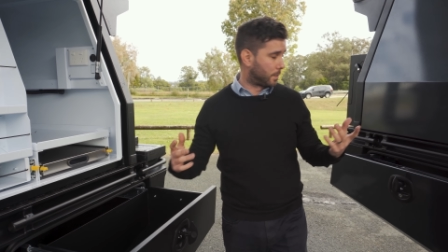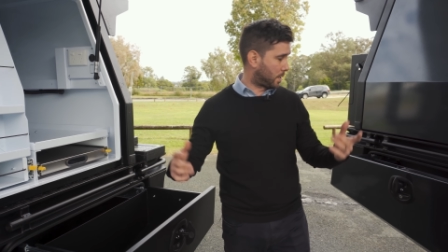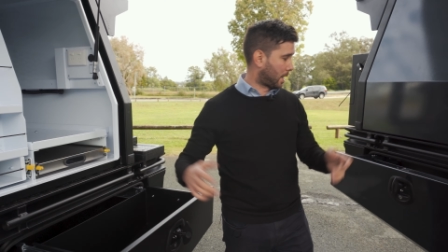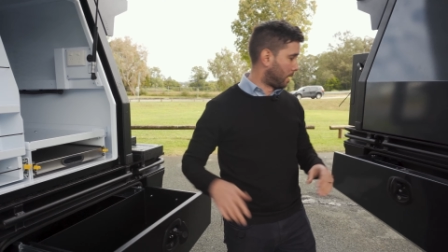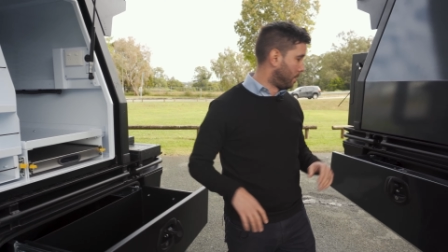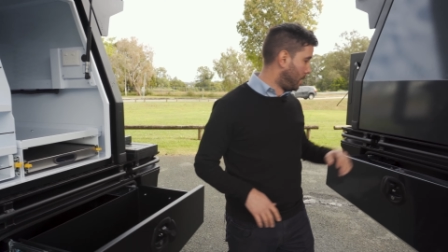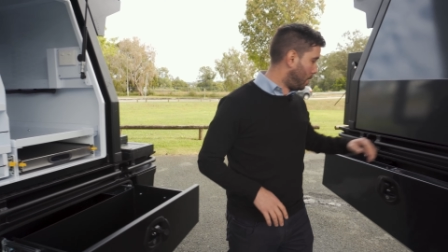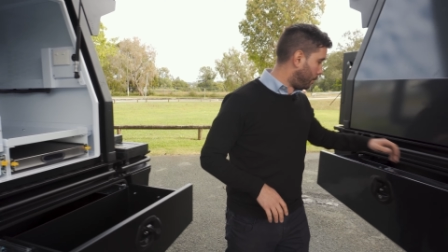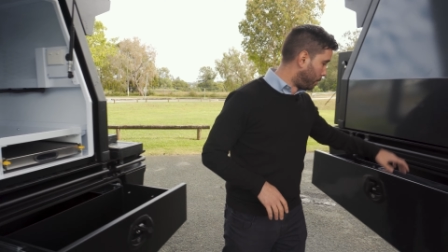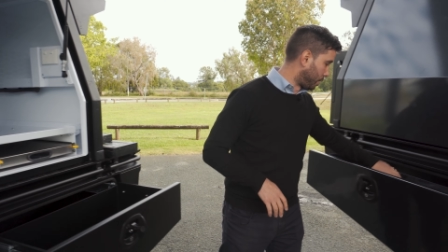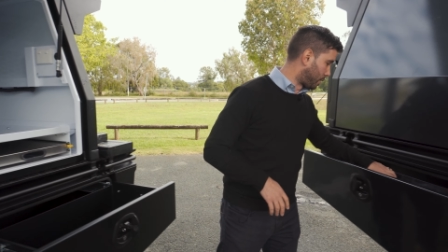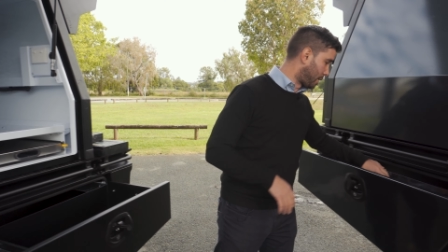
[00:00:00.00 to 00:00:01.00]
So
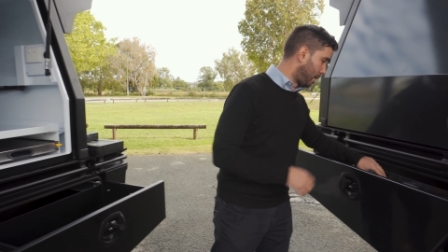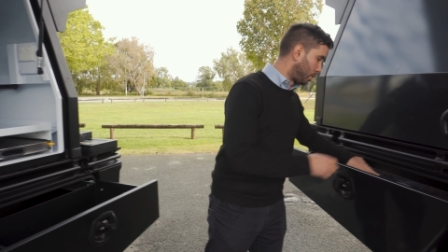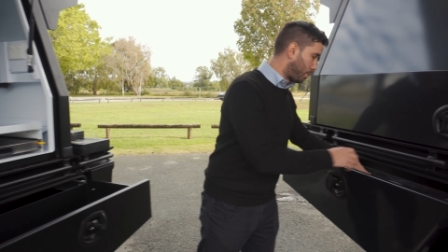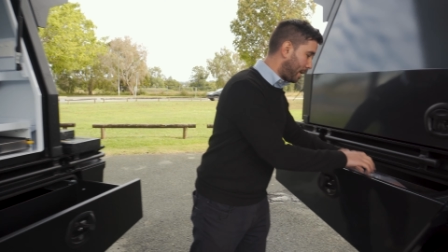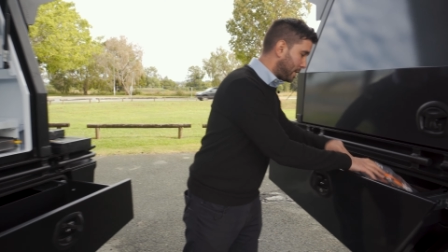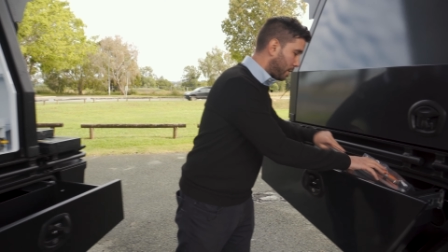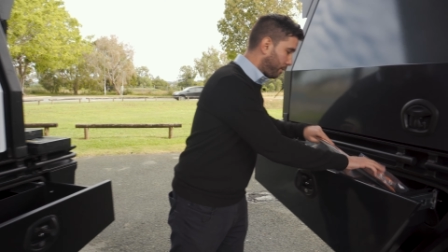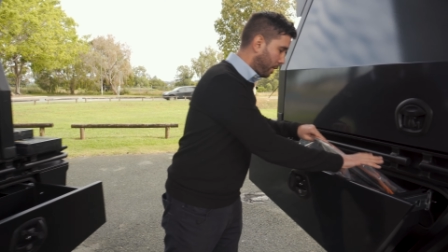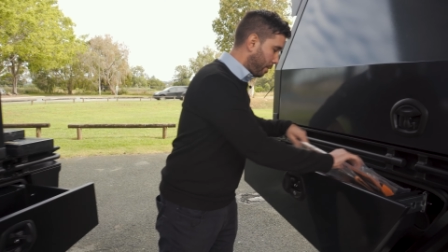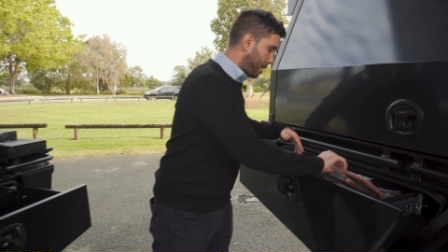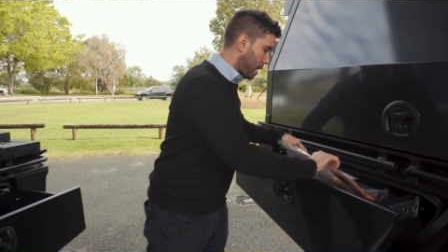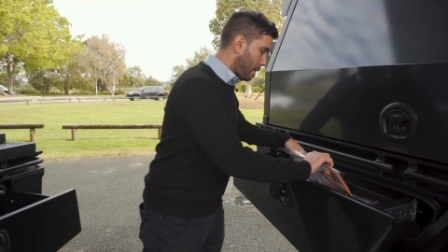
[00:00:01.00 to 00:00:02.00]
we'll just start
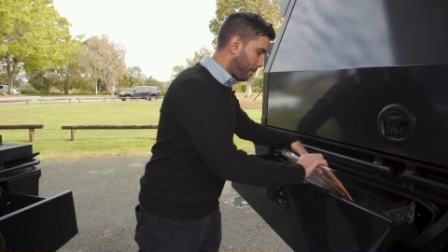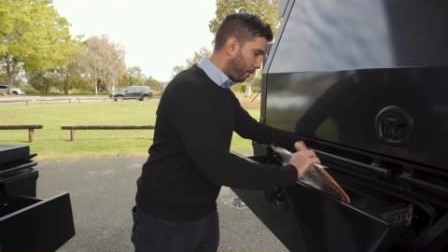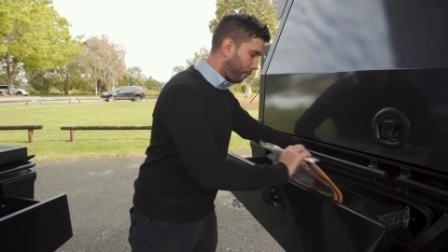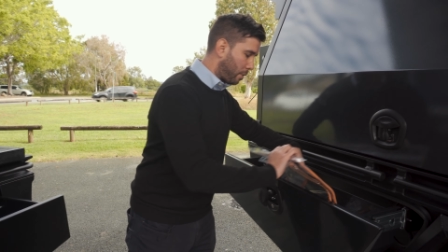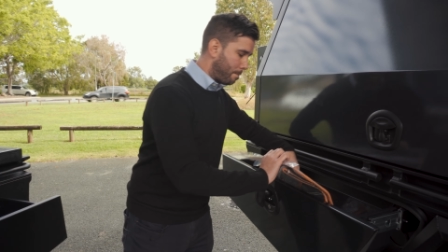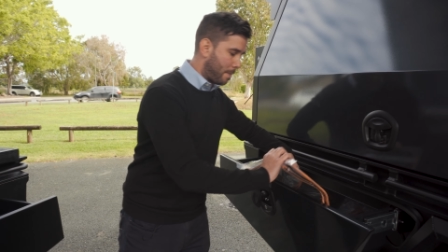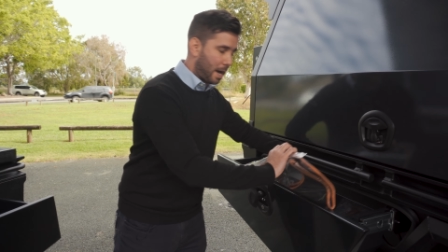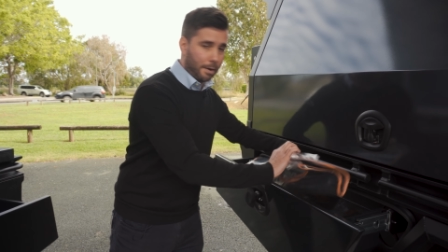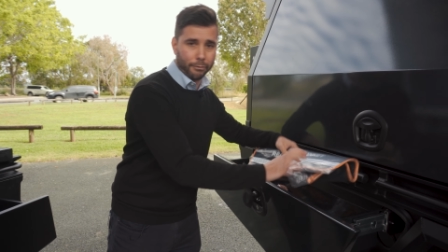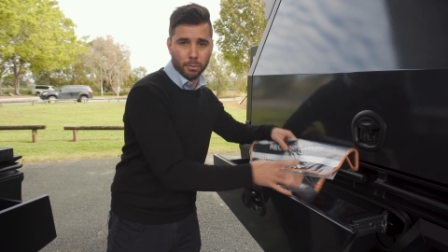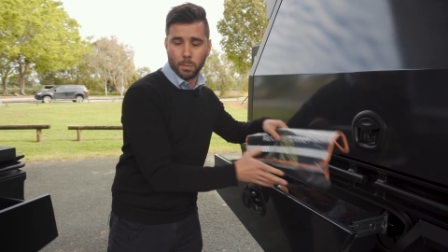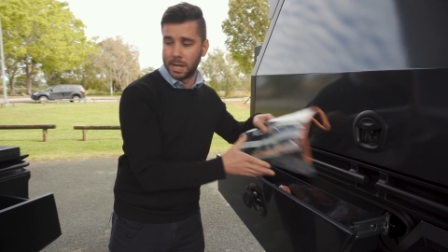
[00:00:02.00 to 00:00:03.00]
transferring over from
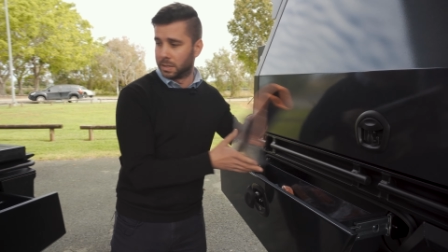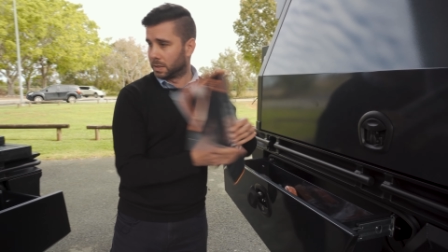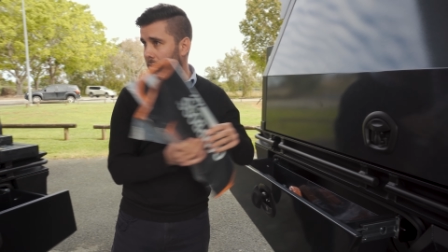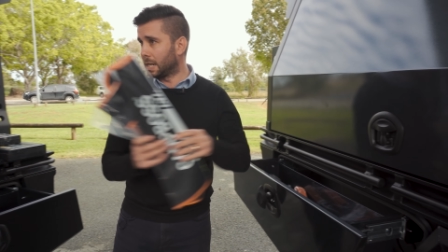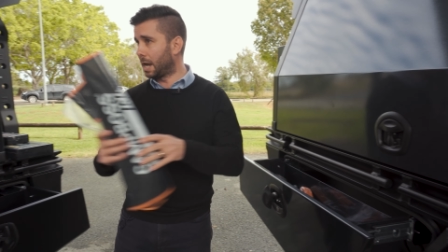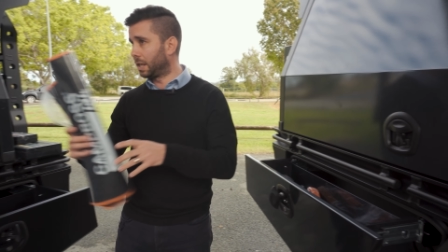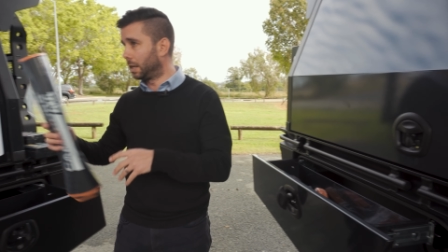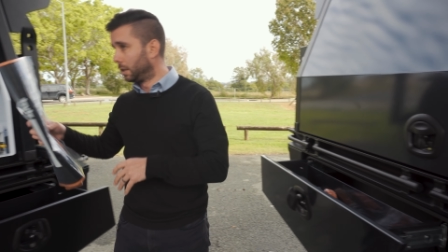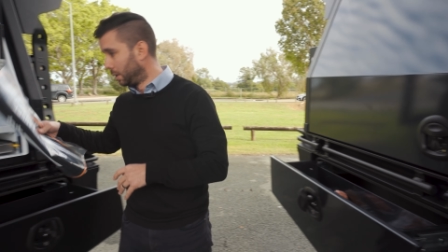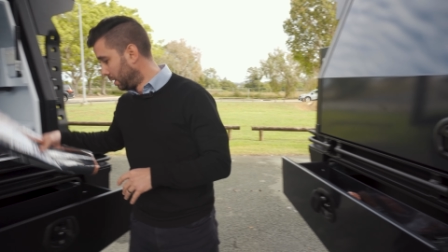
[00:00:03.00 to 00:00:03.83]
one to the other.